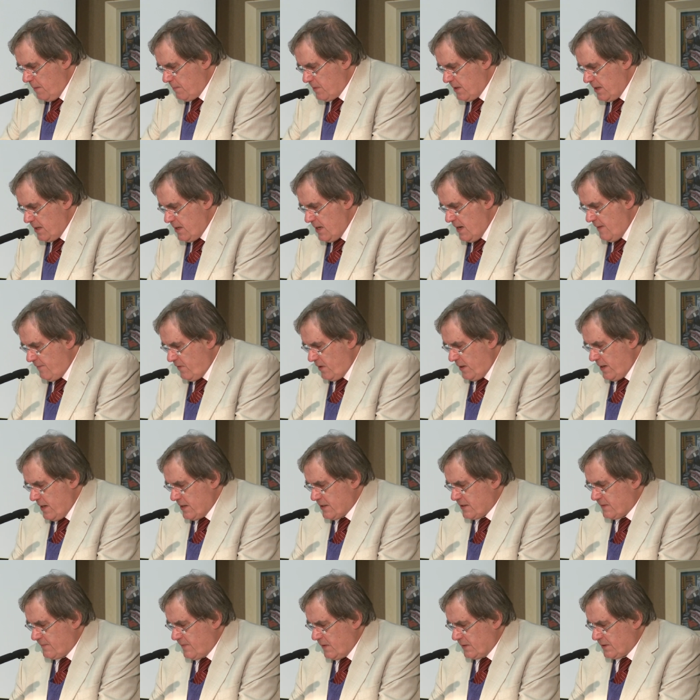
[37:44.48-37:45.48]
but
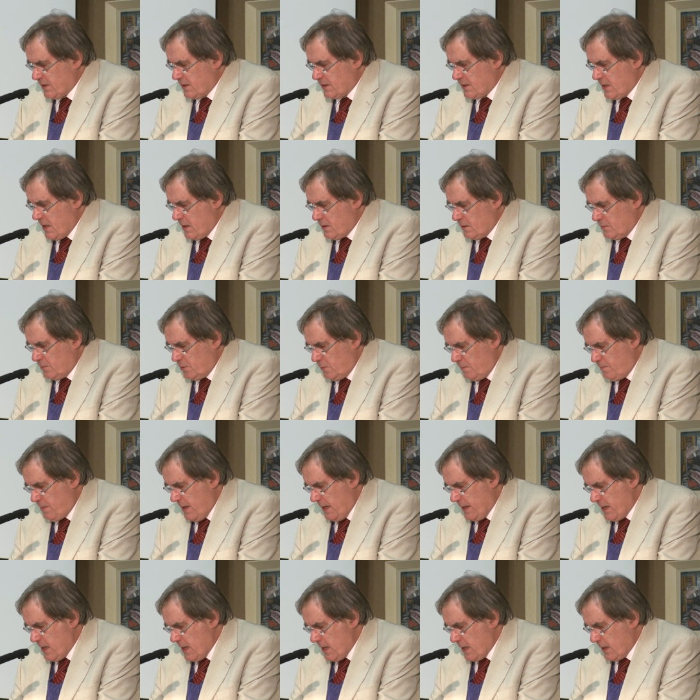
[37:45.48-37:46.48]
nevertheless felt a terrible
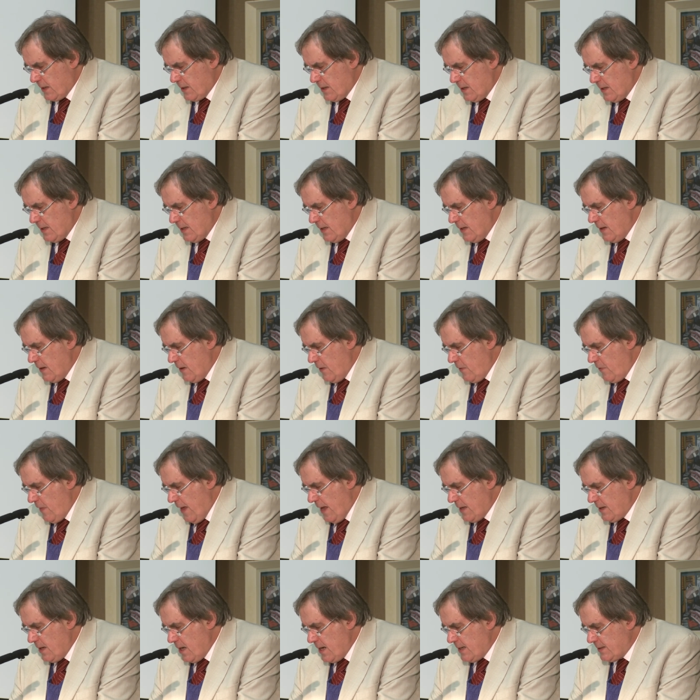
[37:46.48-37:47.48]
bellyache.
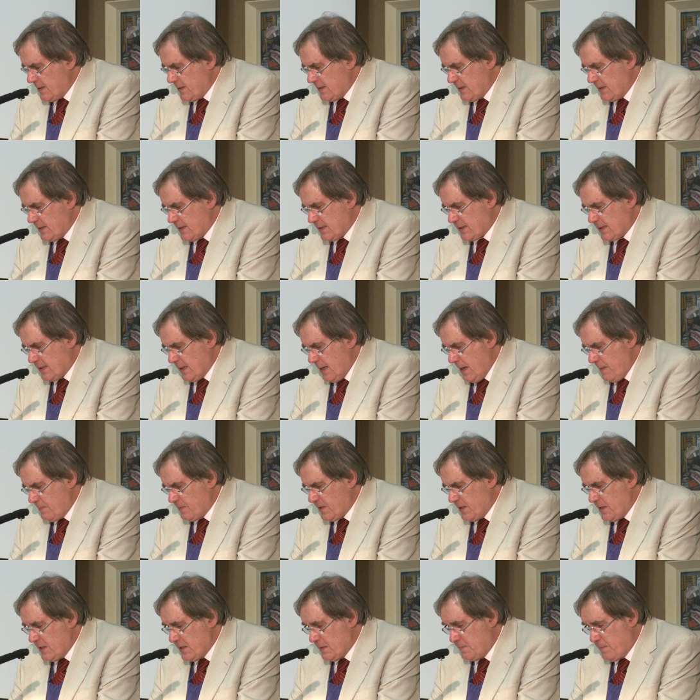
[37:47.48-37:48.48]
That night, as he
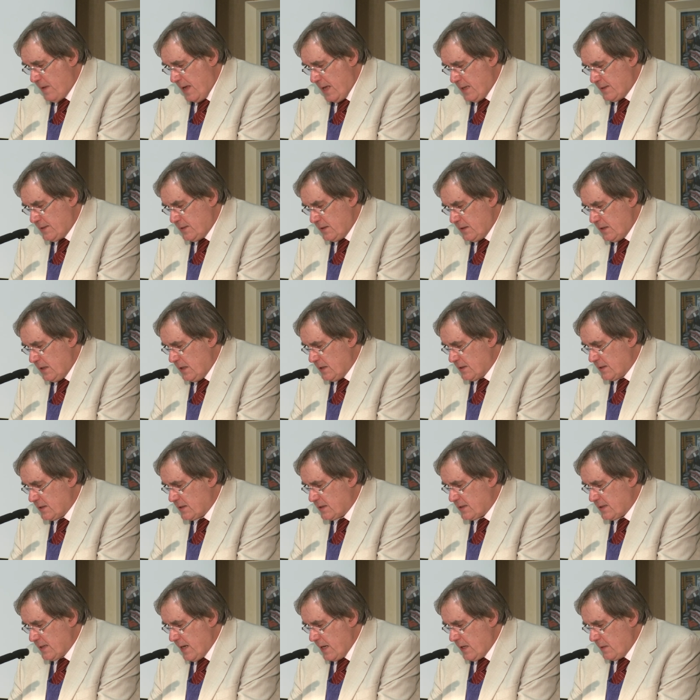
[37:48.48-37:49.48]
slept in his bed, the
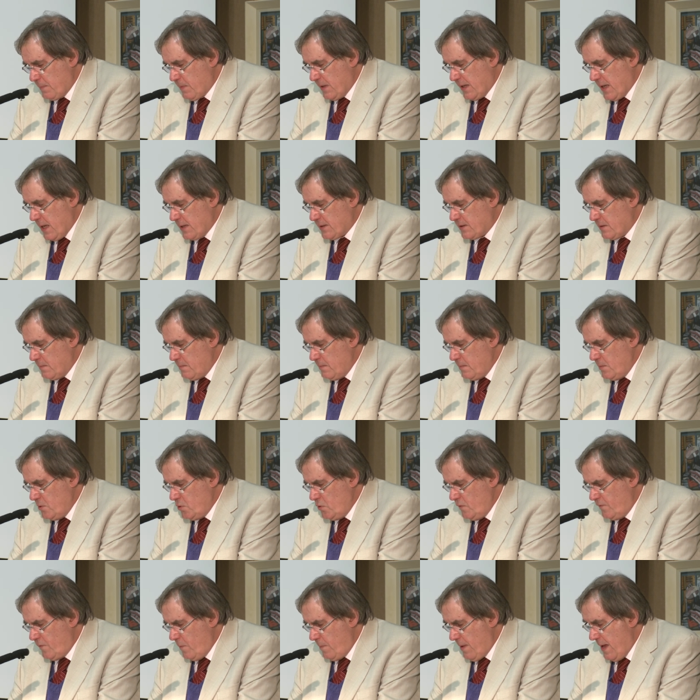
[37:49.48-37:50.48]
snake began to
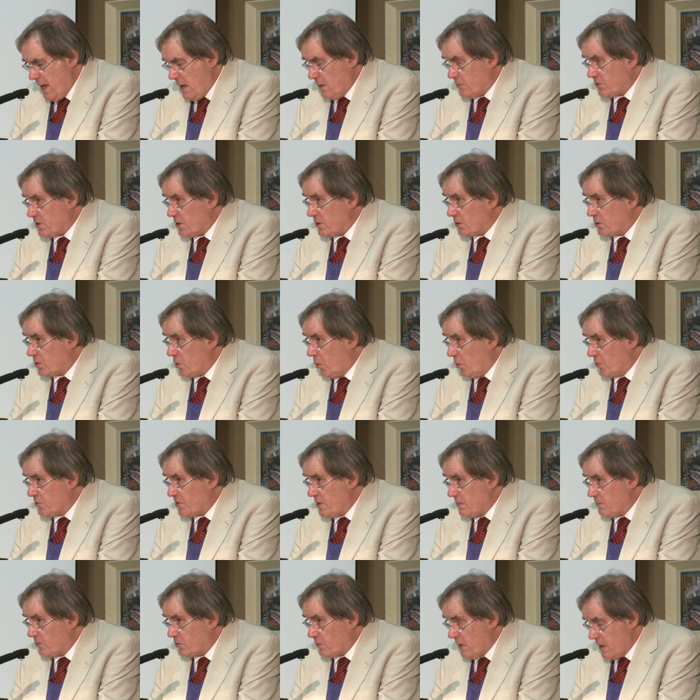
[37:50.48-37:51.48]
move about and
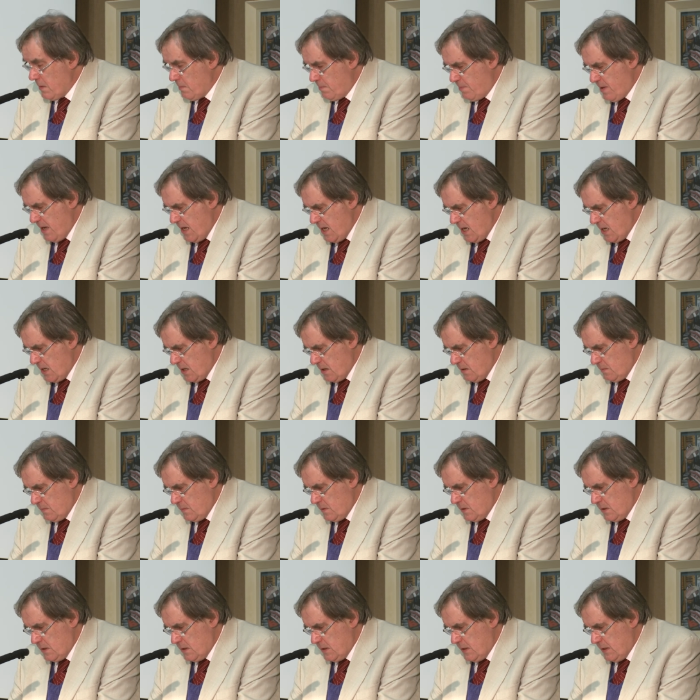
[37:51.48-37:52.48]
cause him great pain.
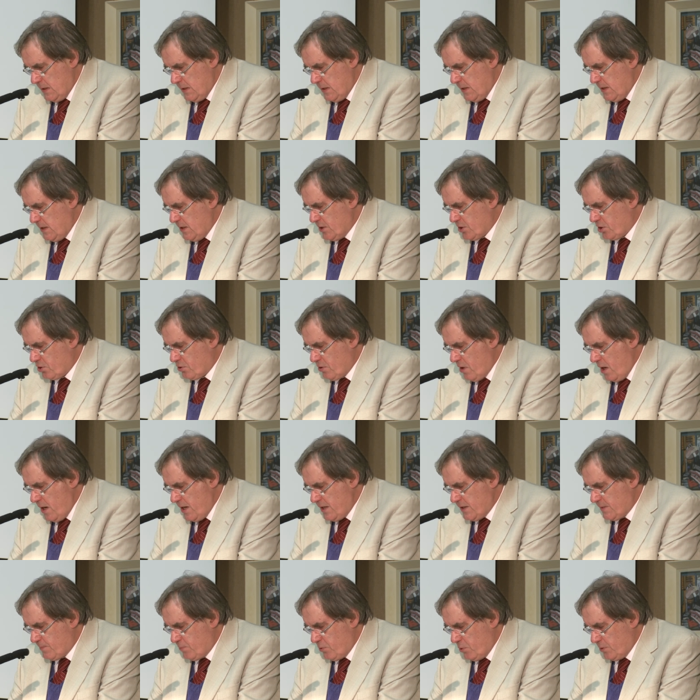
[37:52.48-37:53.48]
His
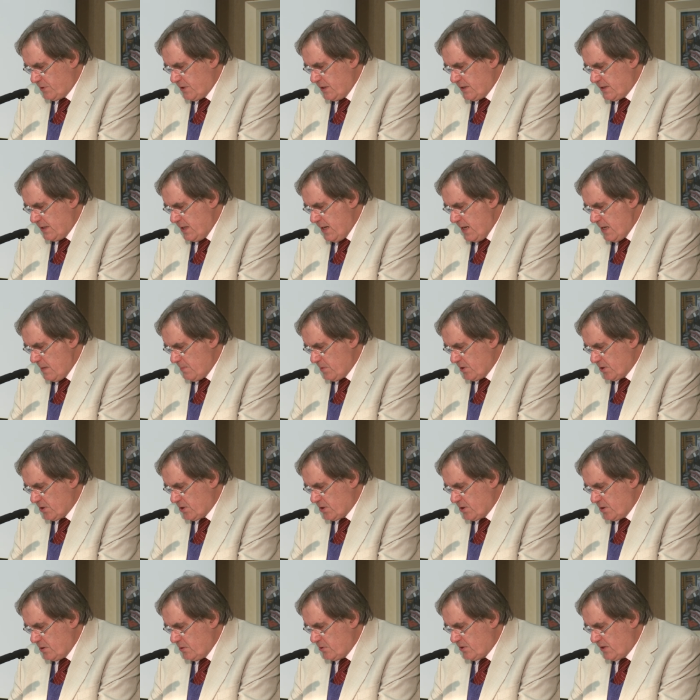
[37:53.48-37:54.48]
cries brought his
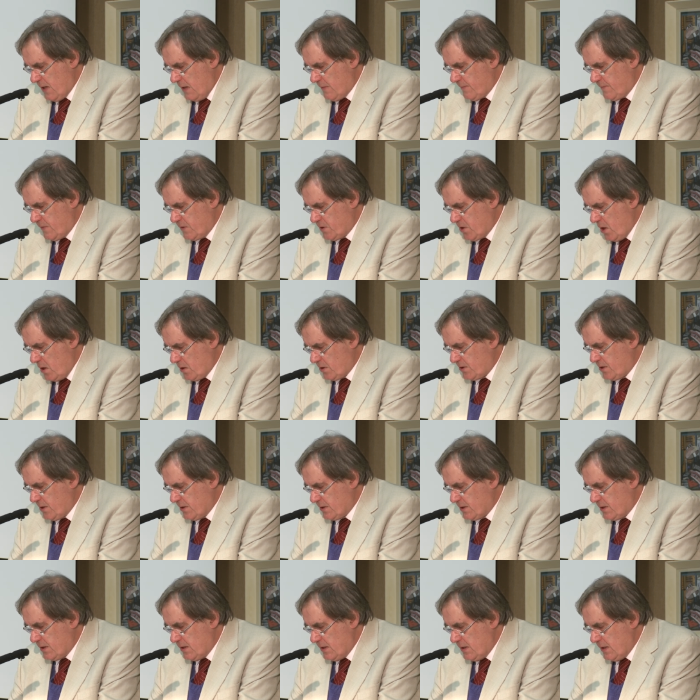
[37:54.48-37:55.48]
neighbours, who sent for
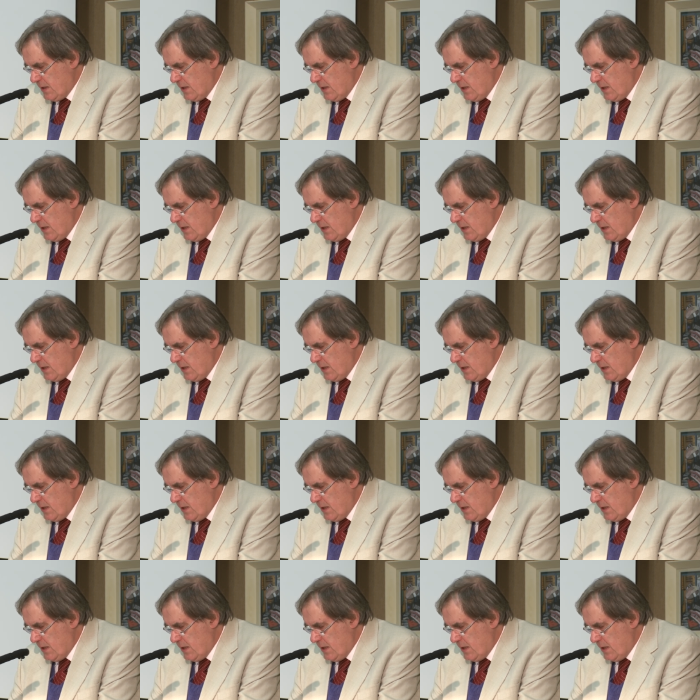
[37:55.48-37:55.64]
doctors,